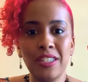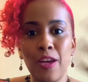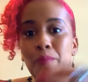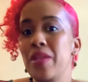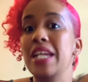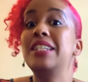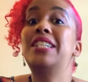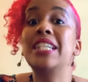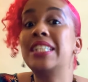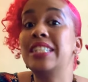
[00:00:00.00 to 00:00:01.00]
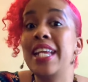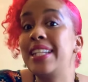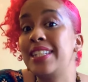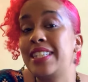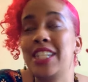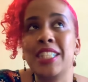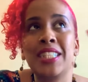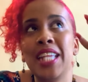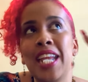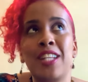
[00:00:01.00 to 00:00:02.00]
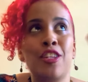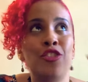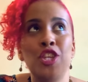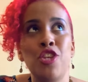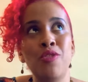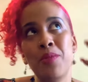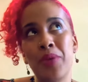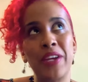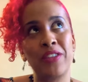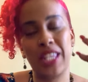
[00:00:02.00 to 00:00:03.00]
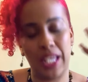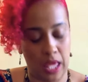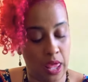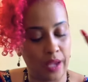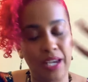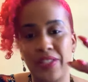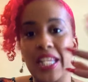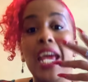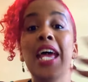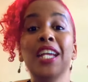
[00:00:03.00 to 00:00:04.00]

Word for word: Or just let just let the universe I can't say it.